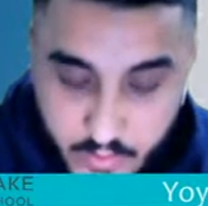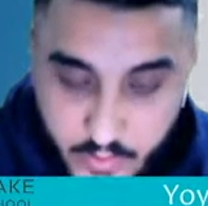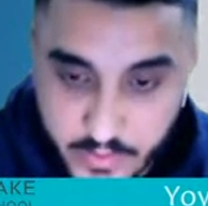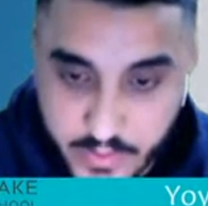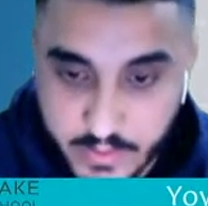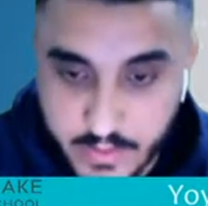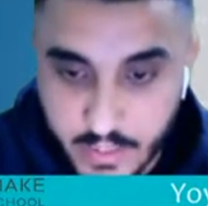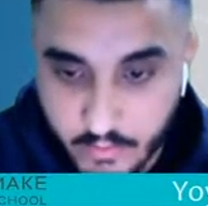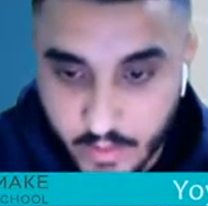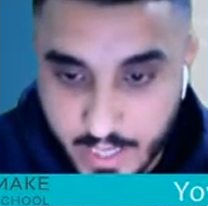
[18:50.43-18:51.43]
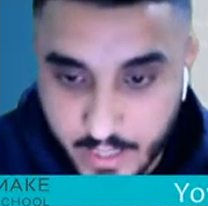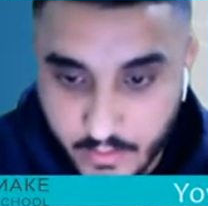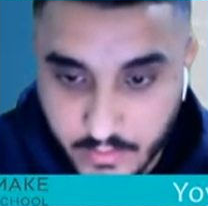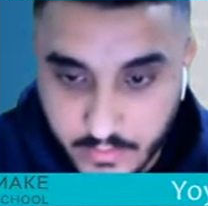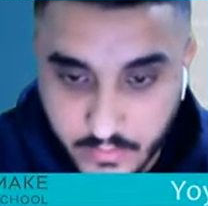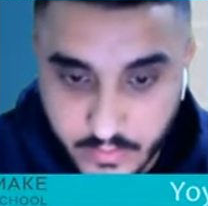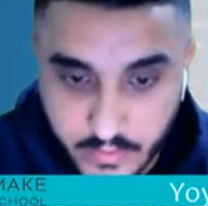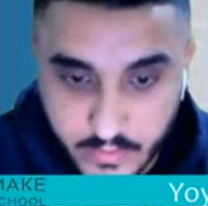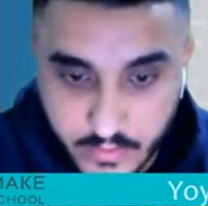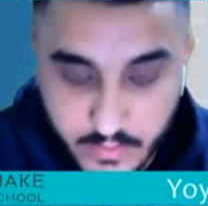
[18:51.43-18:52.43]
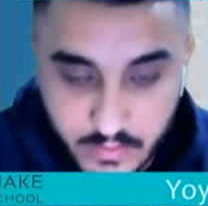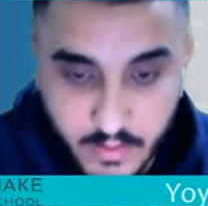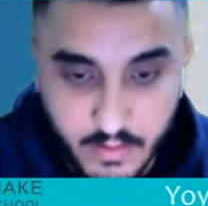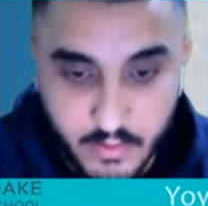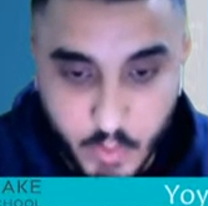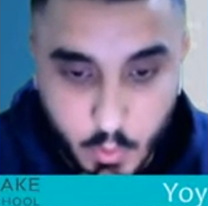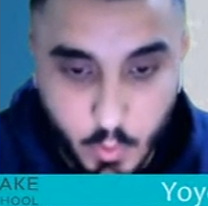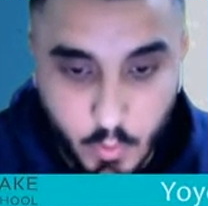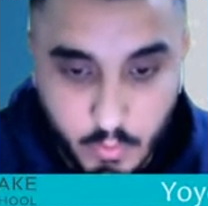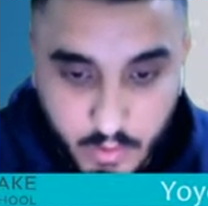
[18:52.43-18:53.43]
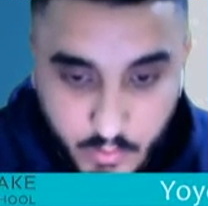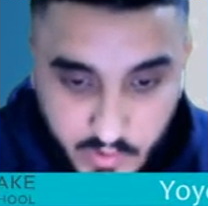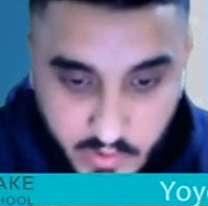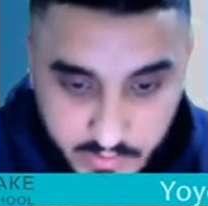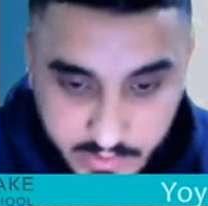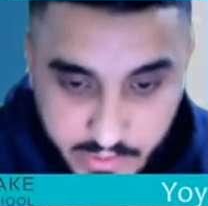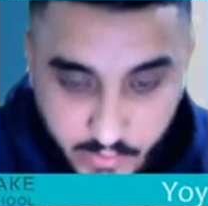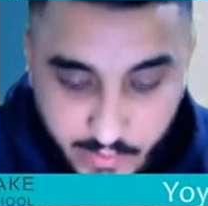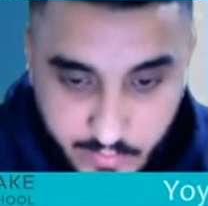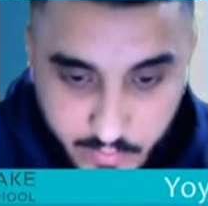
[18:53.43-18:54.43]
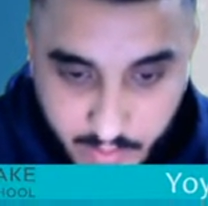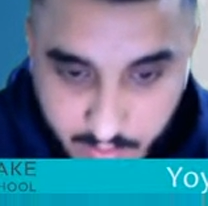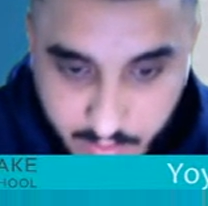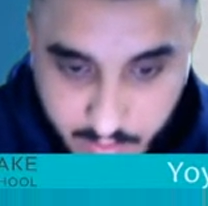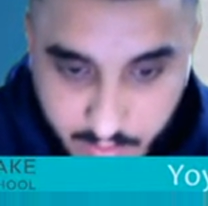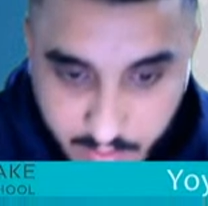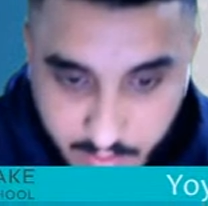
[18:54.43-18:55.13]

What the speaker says: We can take several hours here. Ooh, hope it doesn't take several hours for us.